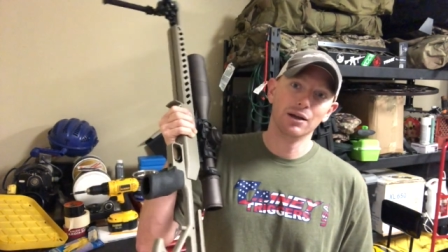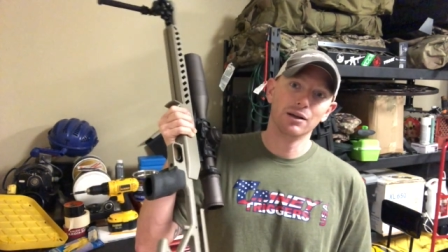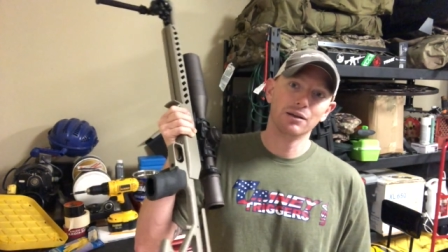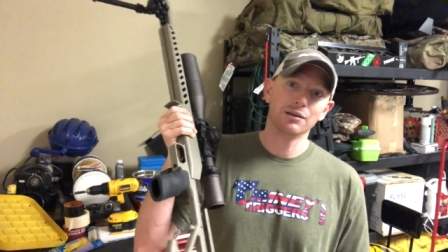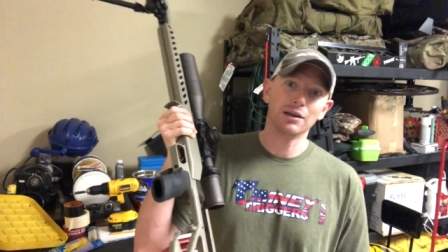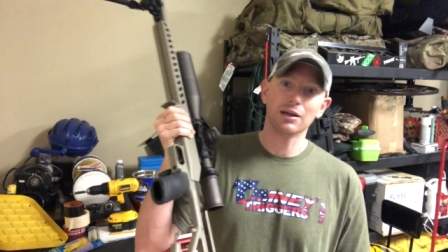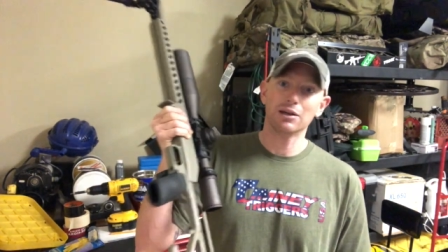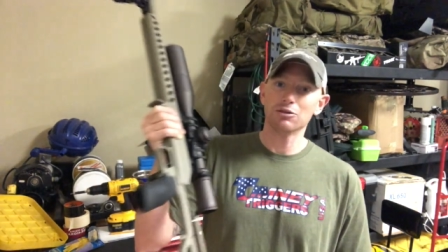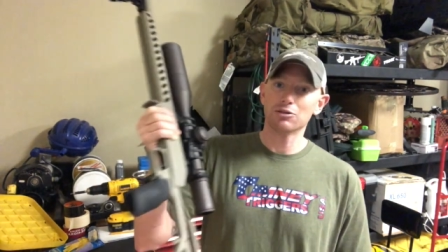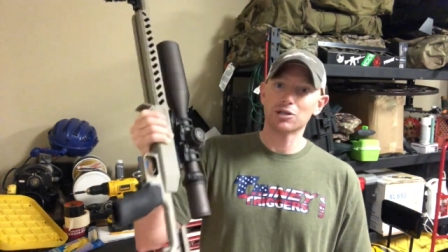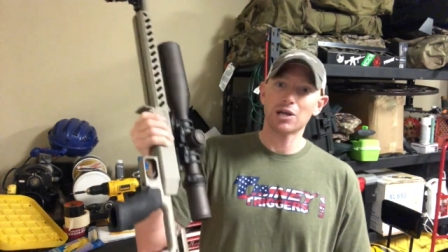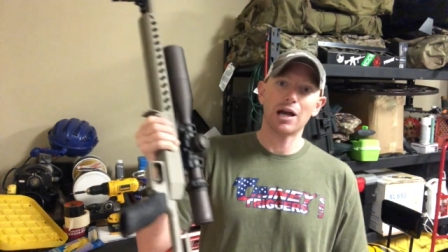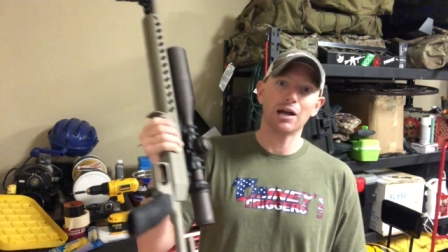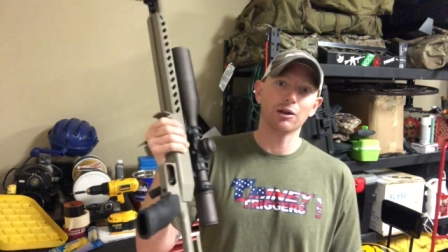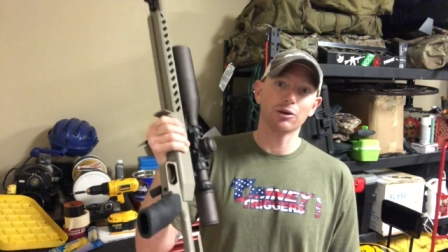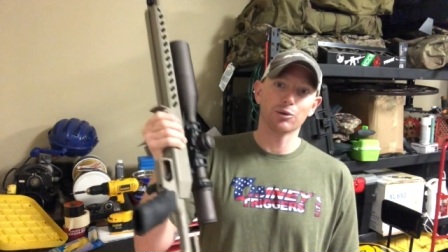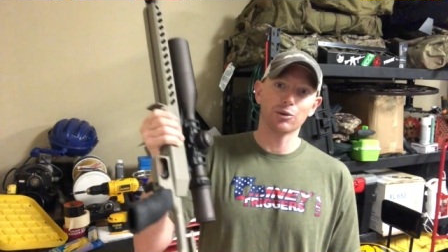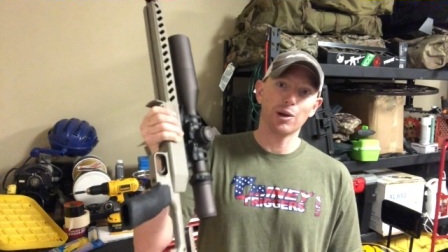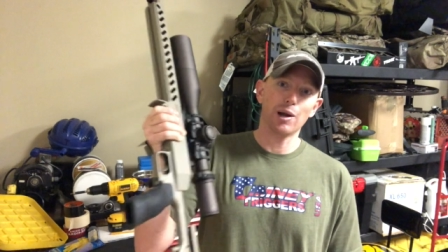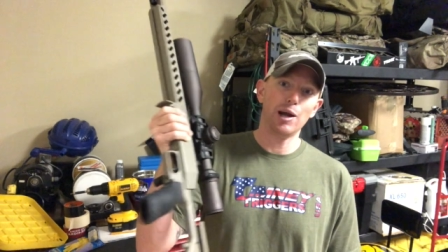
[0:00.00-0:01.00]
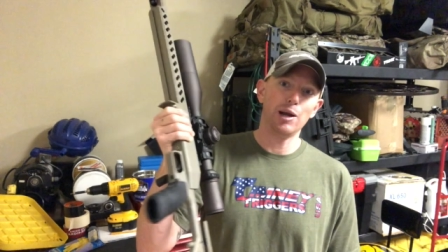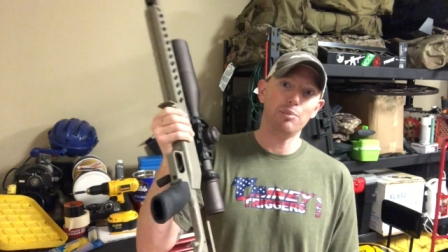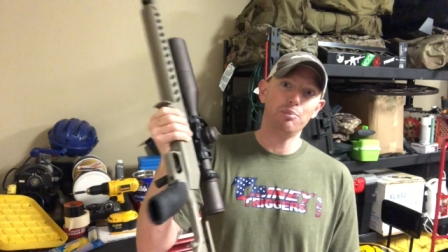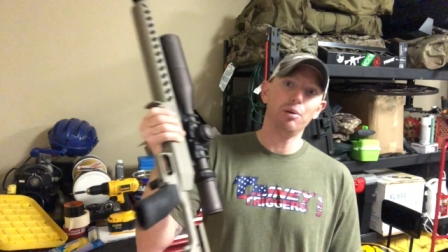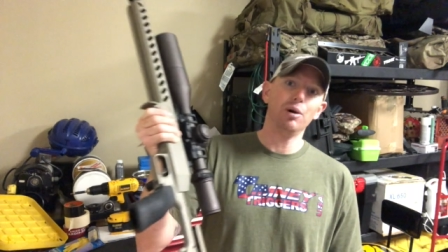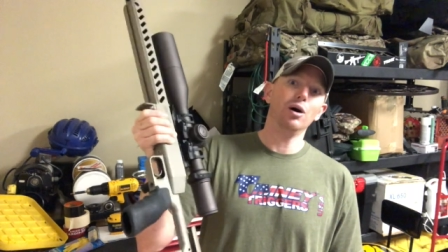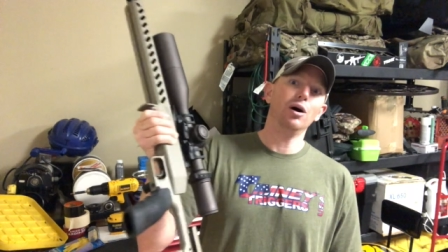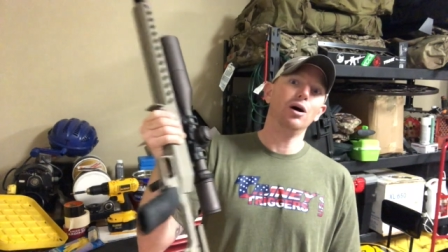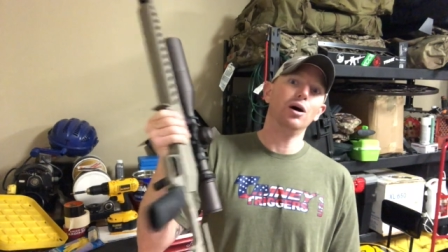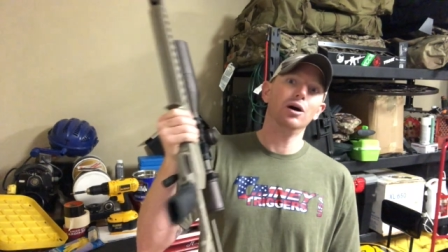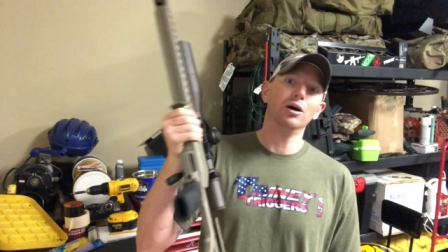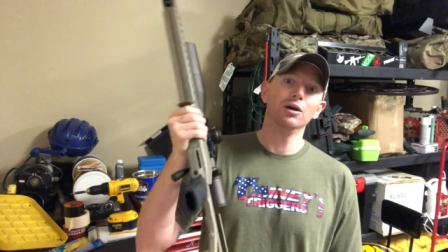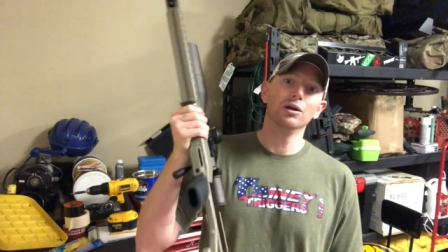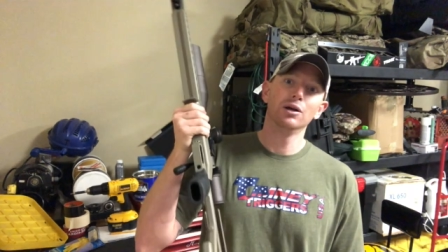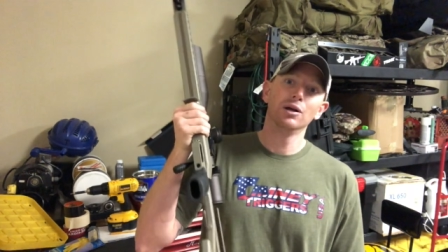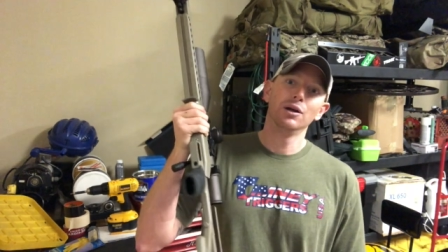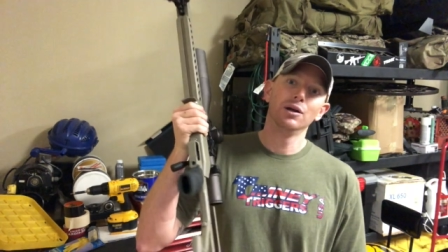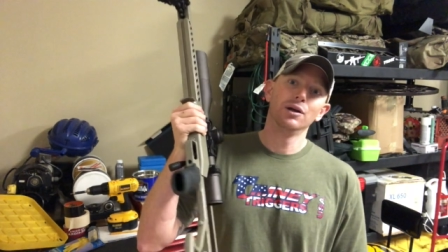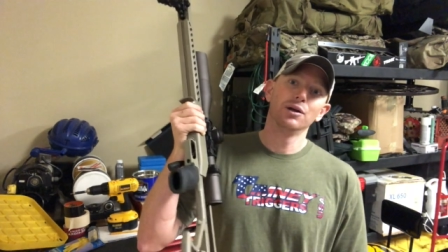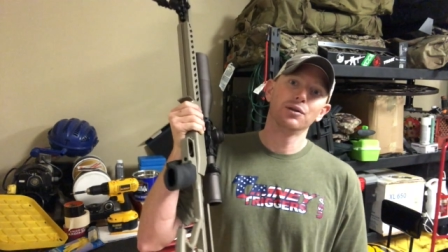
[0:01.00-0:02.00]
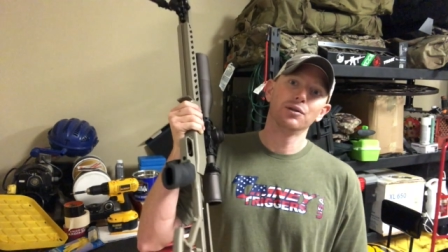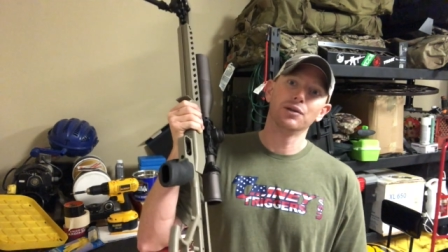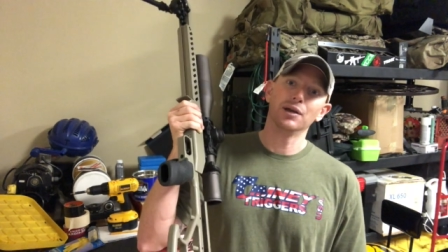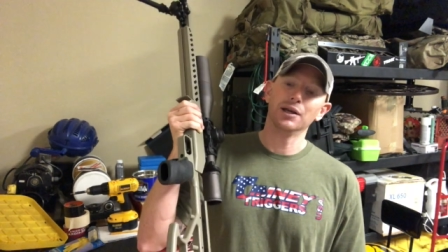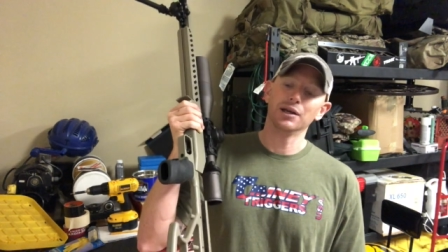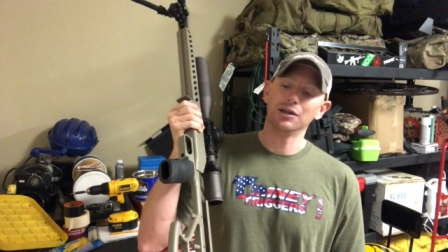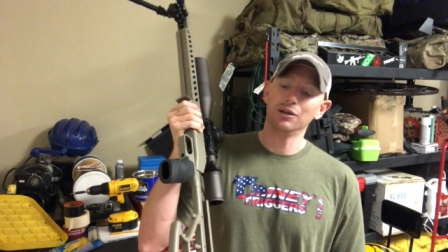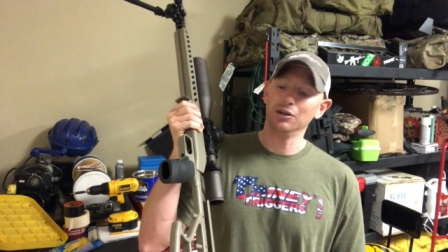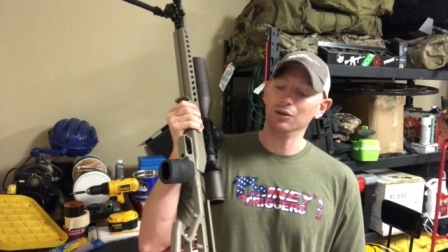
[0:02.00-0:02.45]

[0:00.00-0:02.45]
Thank you, Tyler, Ray, Paul. Thank